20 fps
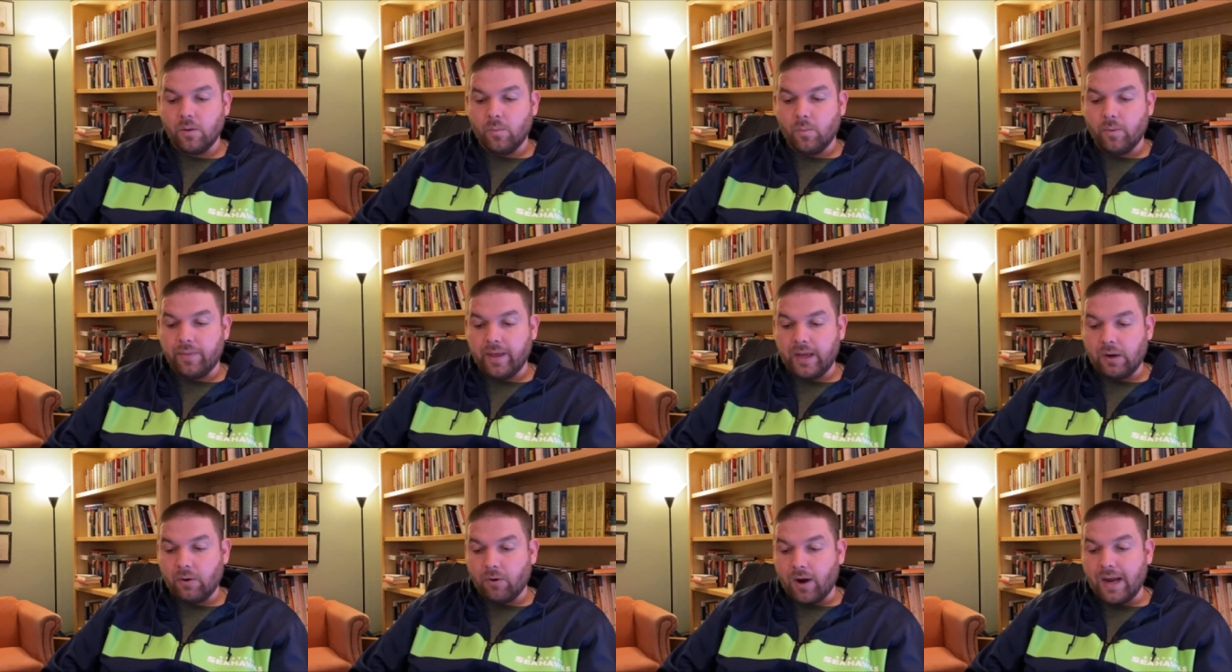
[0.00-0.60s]
When
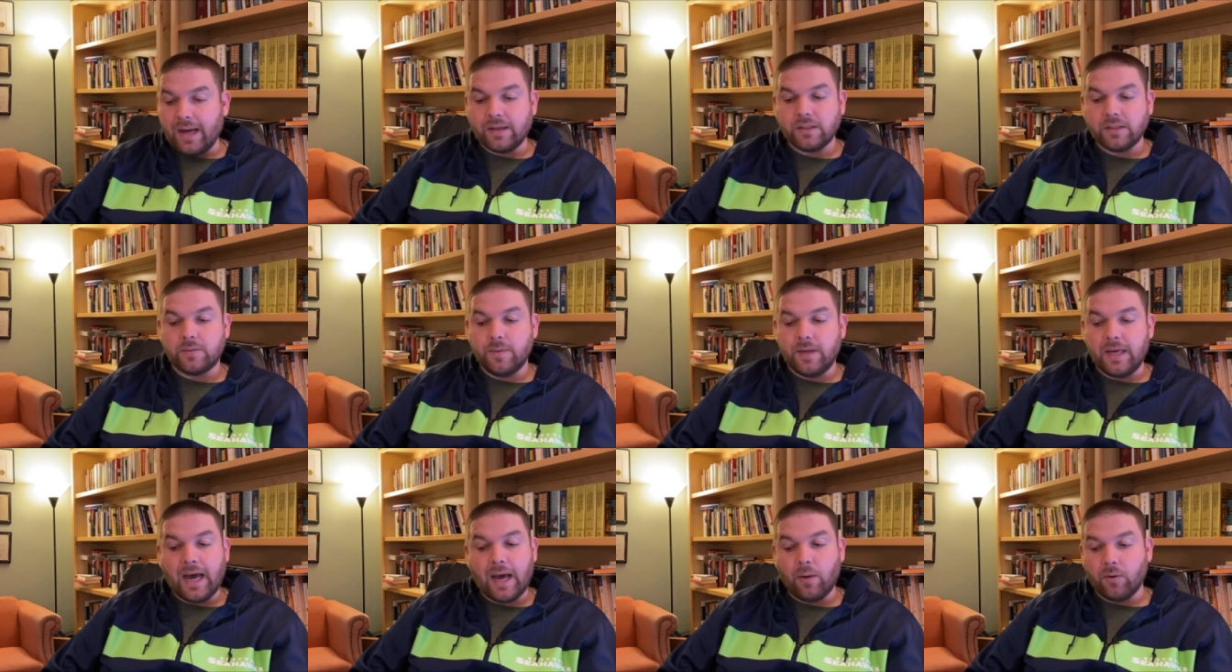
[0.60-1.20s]
they cry out to
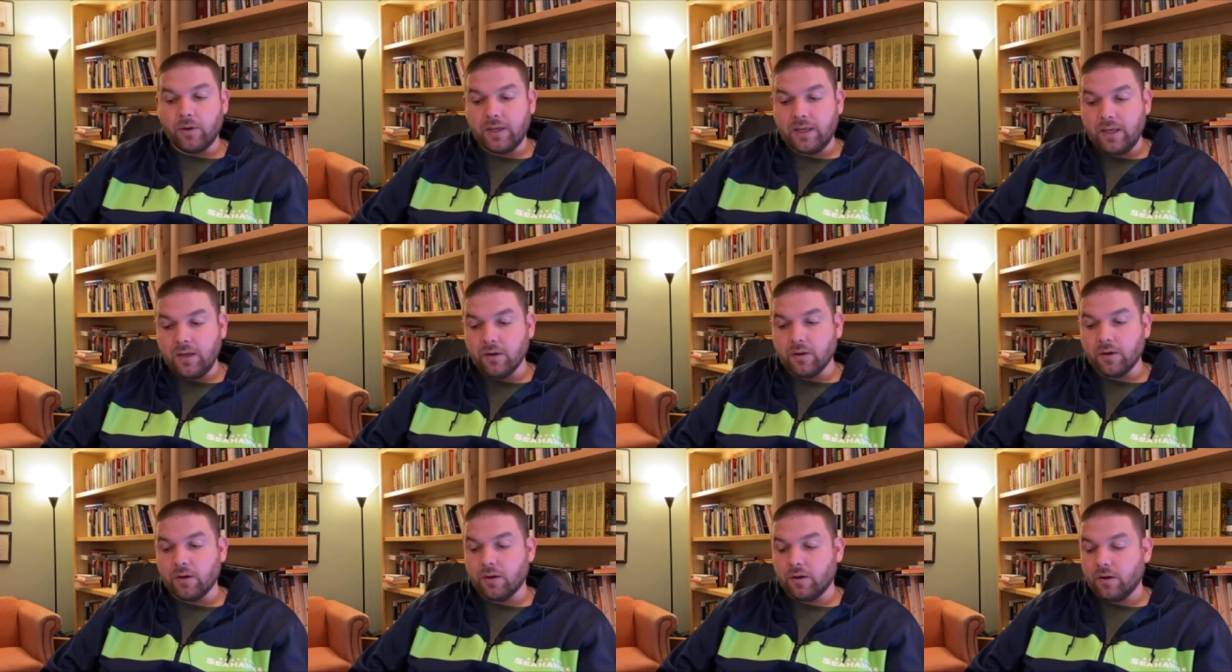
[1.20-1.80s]
me, I will
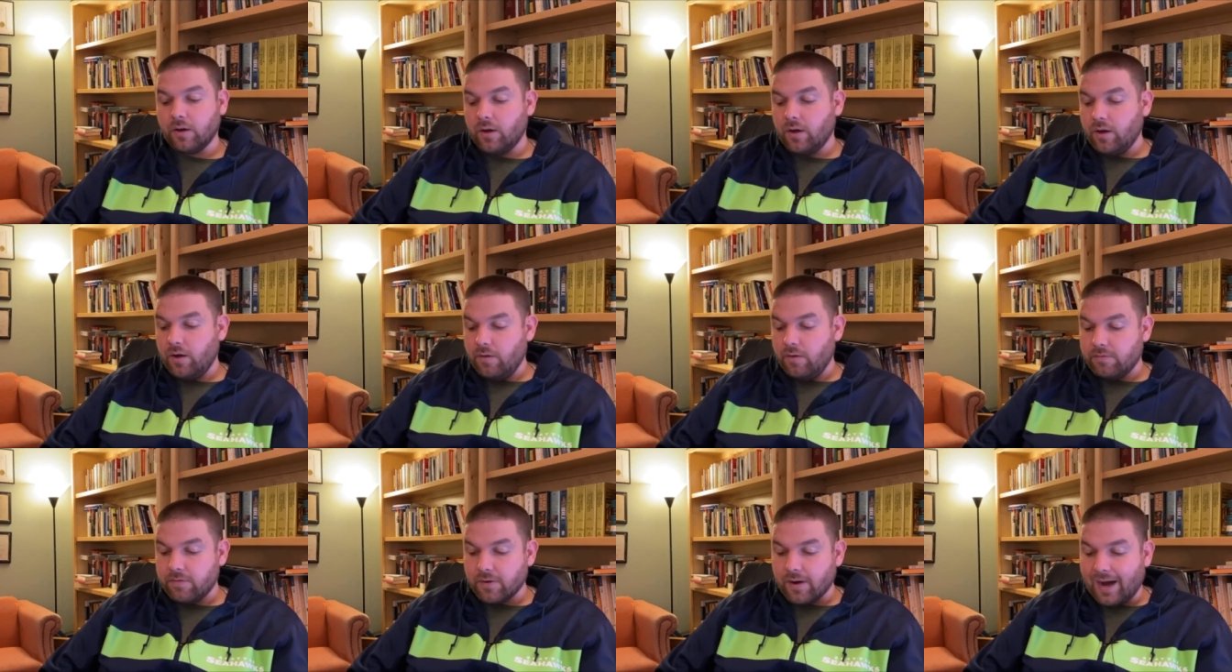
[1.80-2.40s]
hear,
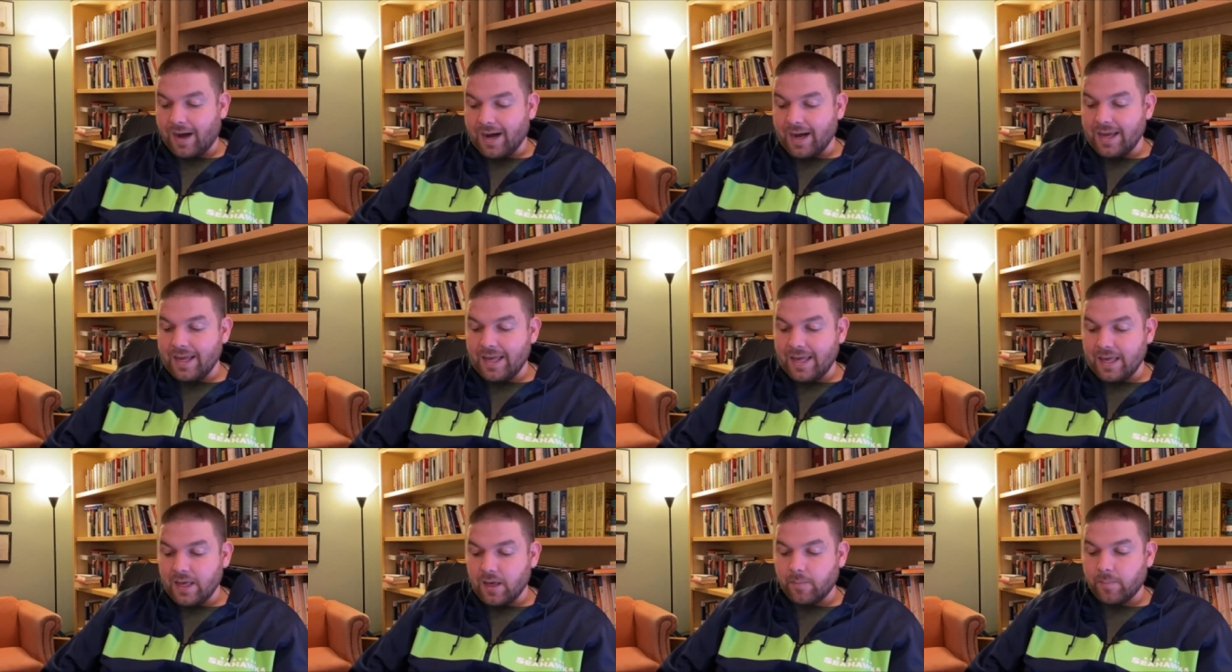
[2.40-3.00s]
for I
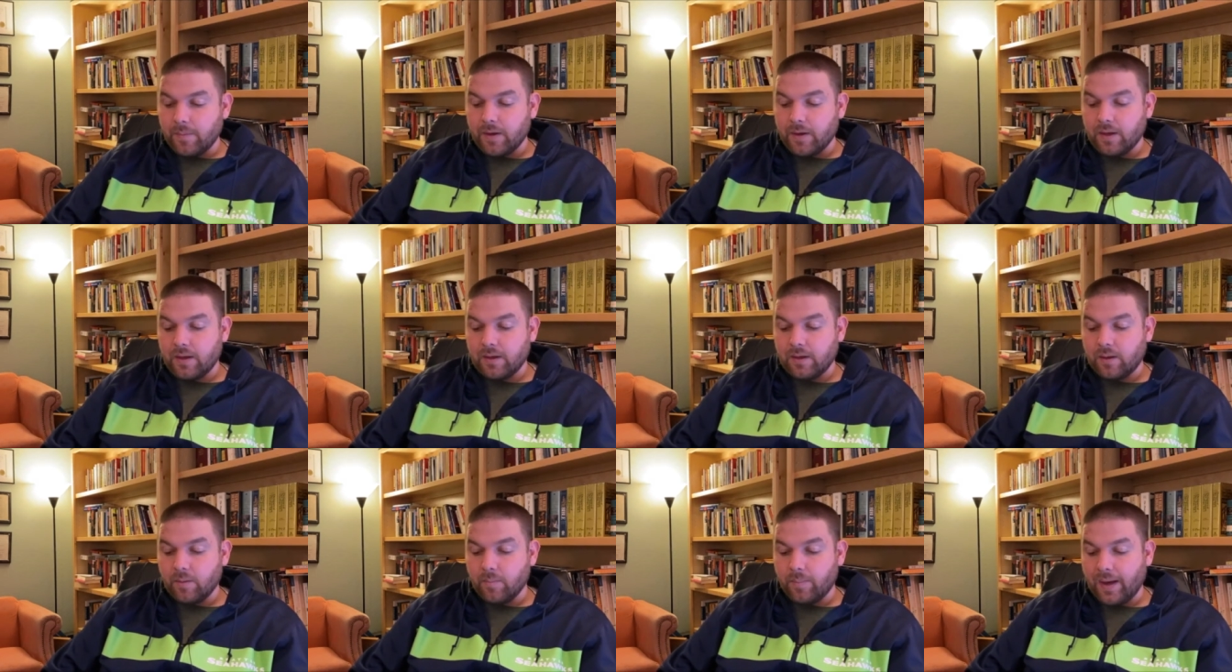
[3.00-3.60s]
am
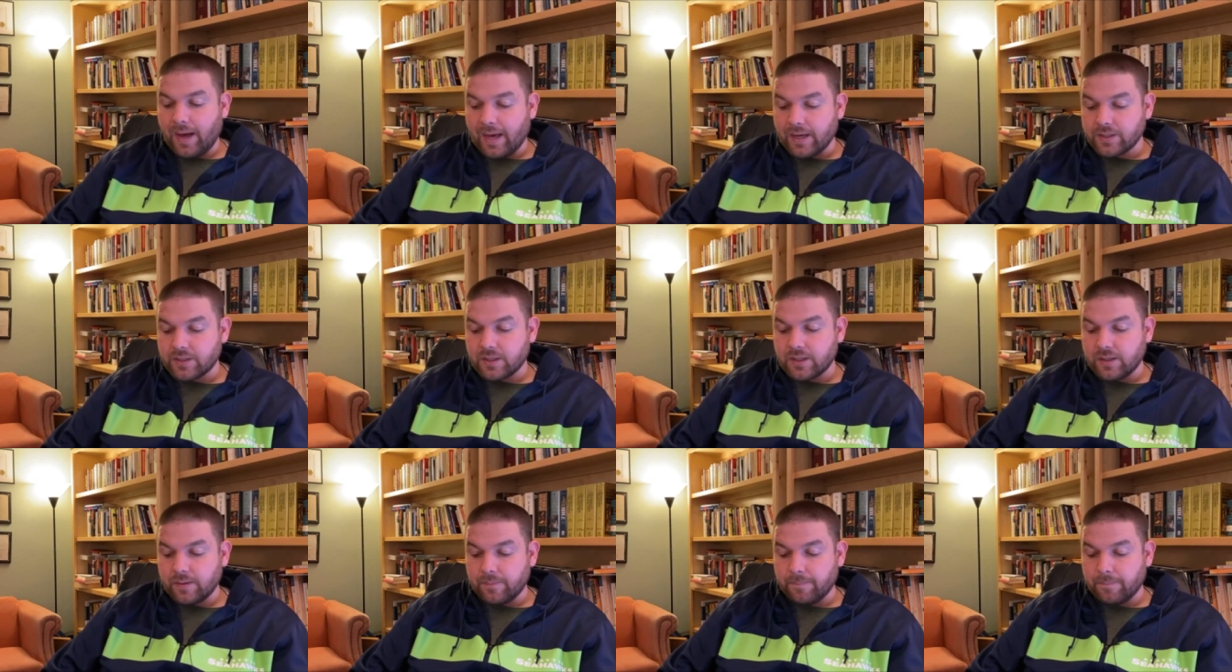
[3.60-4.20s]

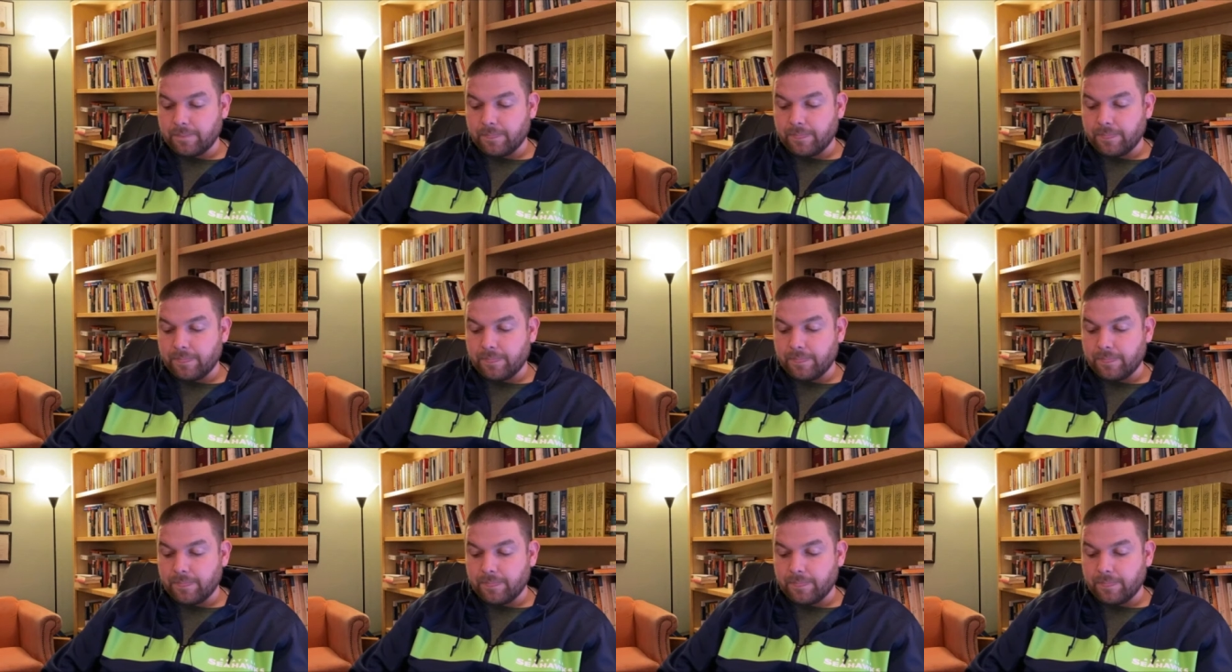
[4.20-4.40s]
compassionate.